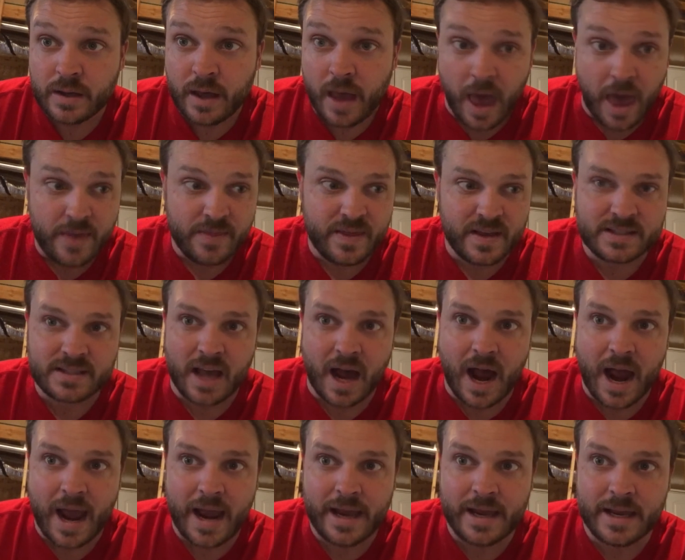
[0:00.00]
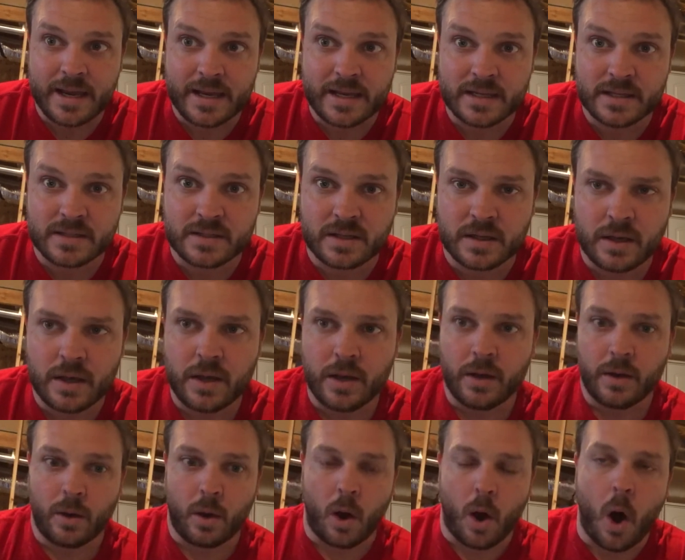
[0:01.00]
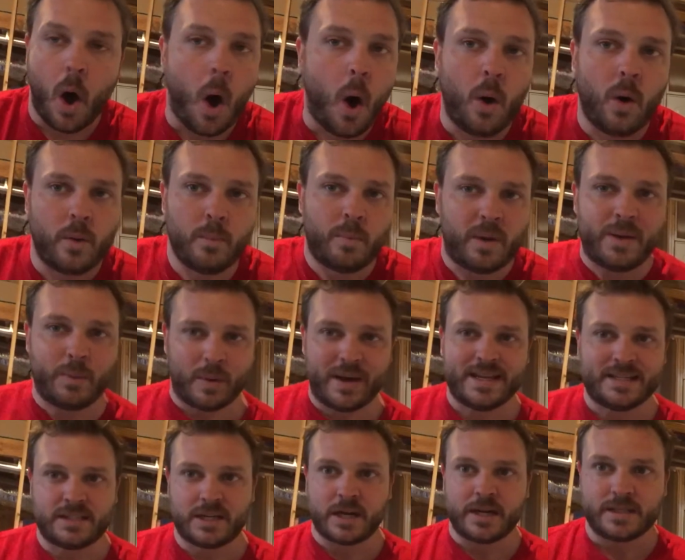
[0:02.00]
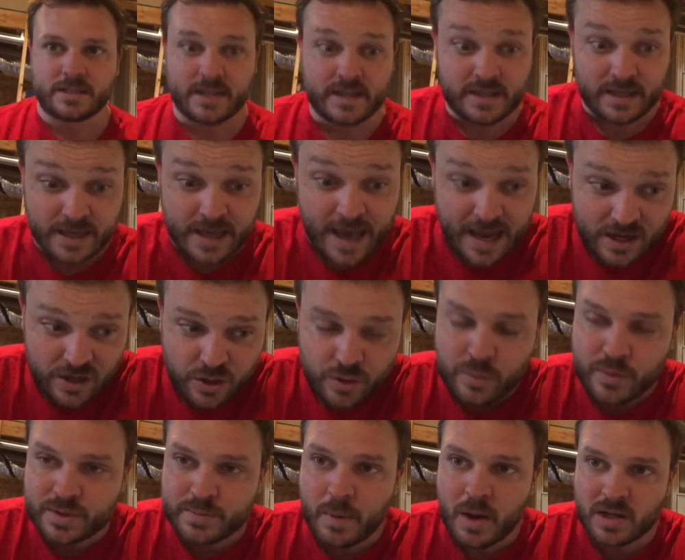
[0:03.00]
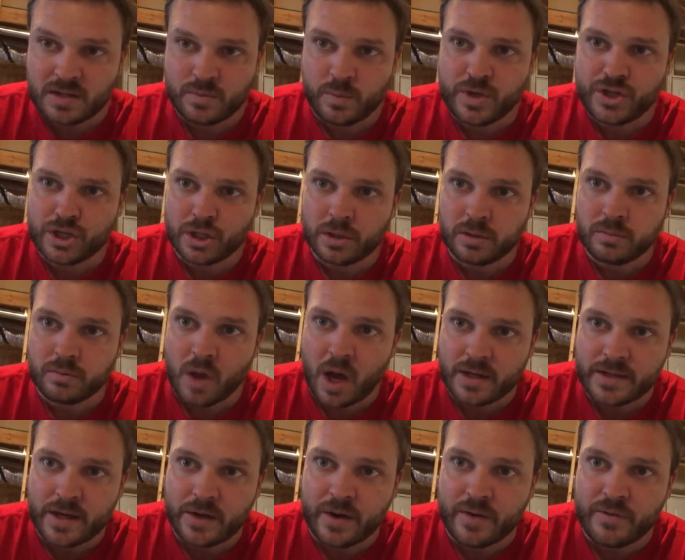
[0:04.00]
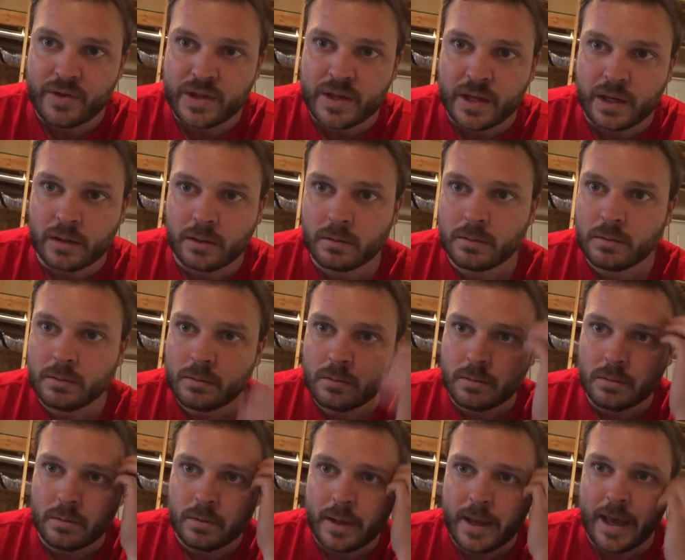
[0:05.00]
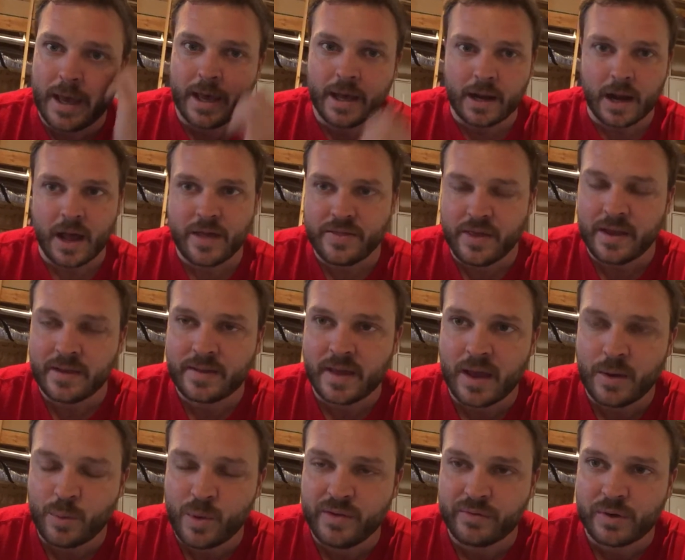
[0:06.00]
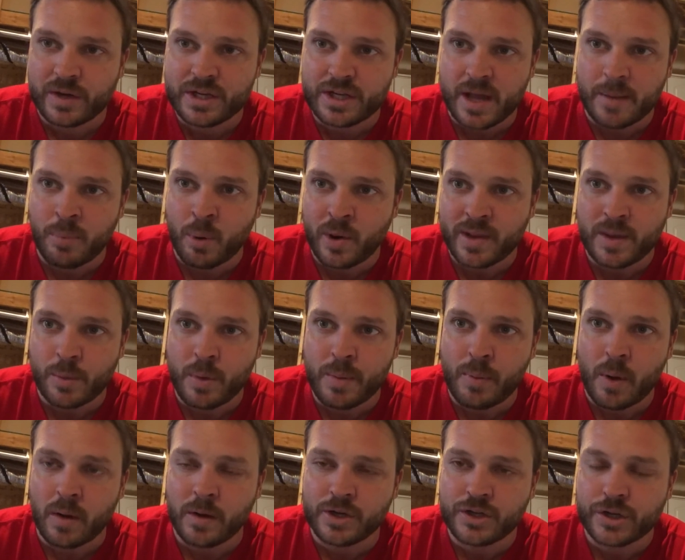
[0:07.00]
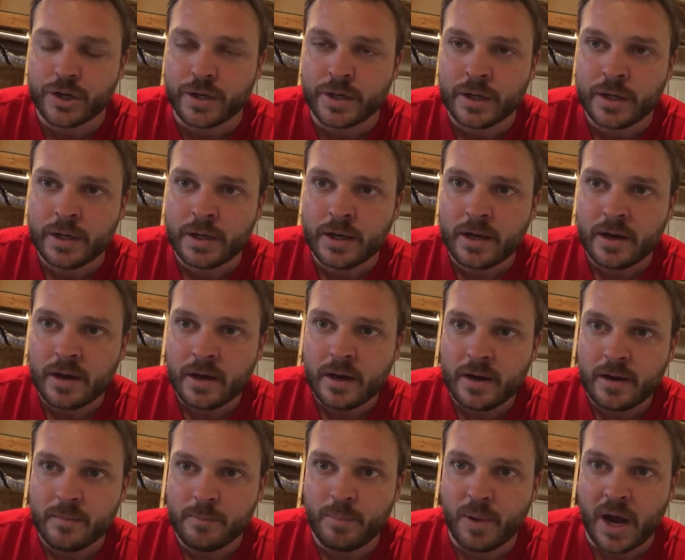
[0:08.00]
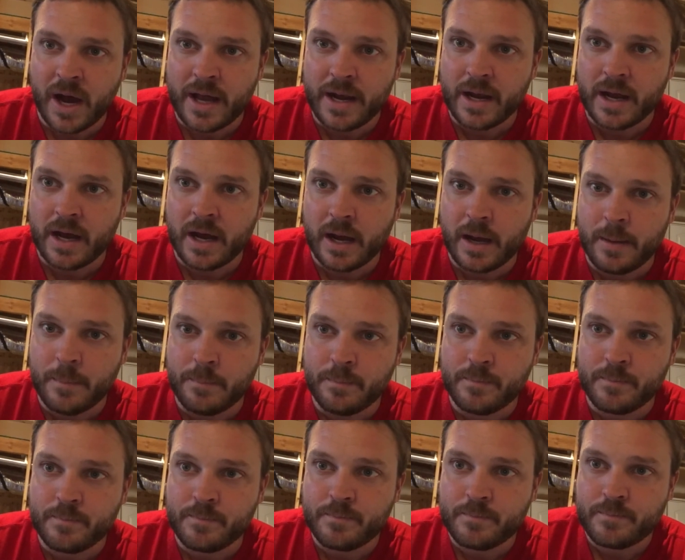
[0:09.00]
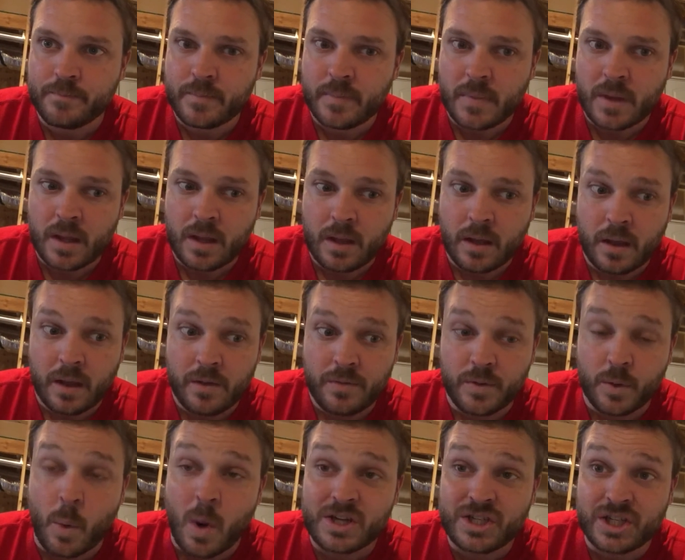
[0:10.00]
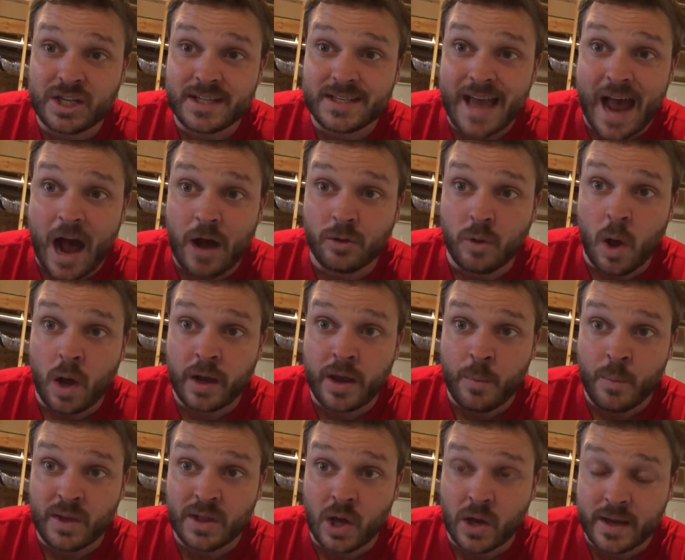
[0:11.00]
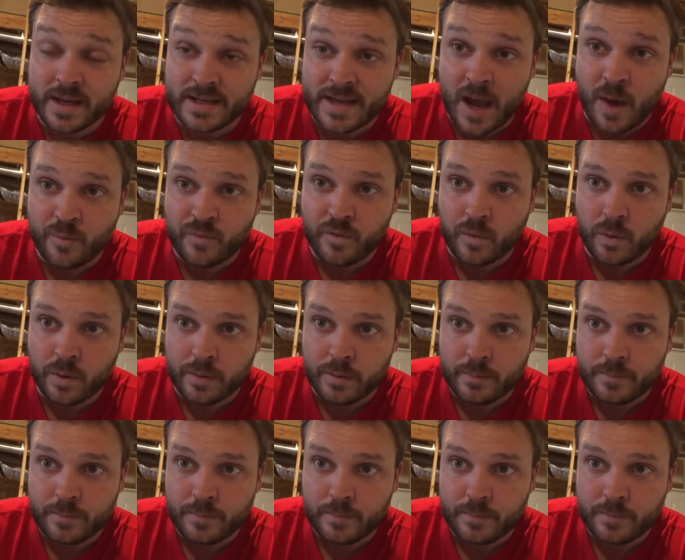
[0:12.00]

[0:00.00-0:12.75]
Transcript: And this guy is all, but what he's done is he had a good response. We should lock down everything. And I think that we've reached that point that we probably should. But the question is, how long can we lock it down for?